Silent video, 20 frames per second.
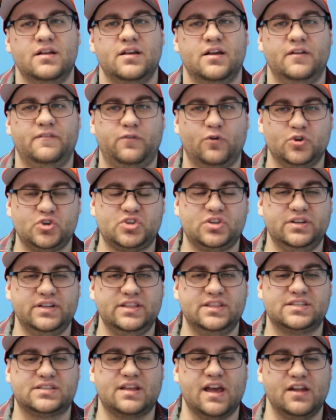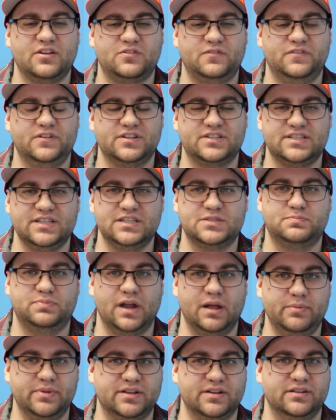Unfortunately, this controversy is
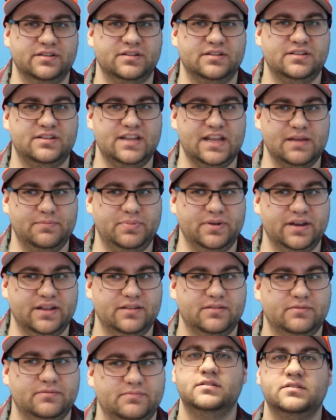probably going to dampen it.